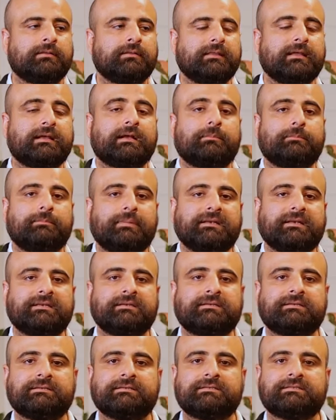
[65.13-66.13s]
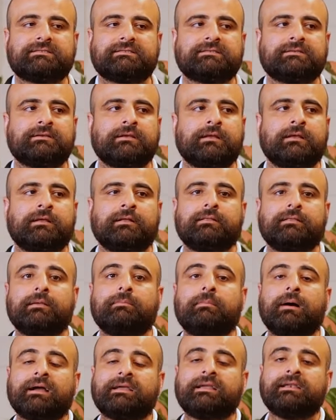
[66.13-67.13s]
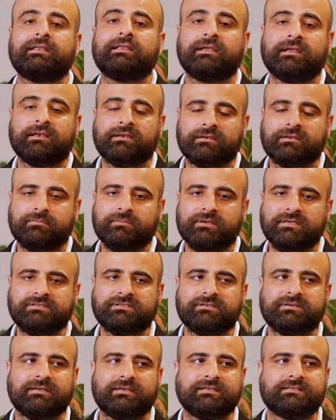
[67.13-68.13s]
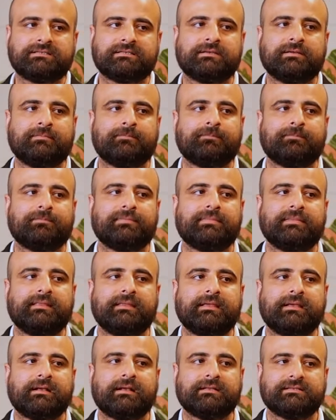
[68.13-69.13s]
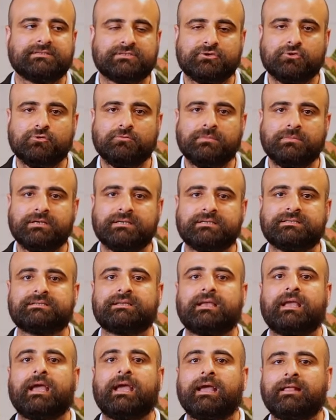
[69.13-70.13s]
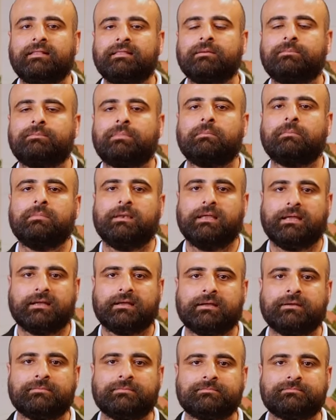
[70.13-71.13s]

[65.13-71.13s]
the competitors, the marketing intermediaries, the consumers, and the public.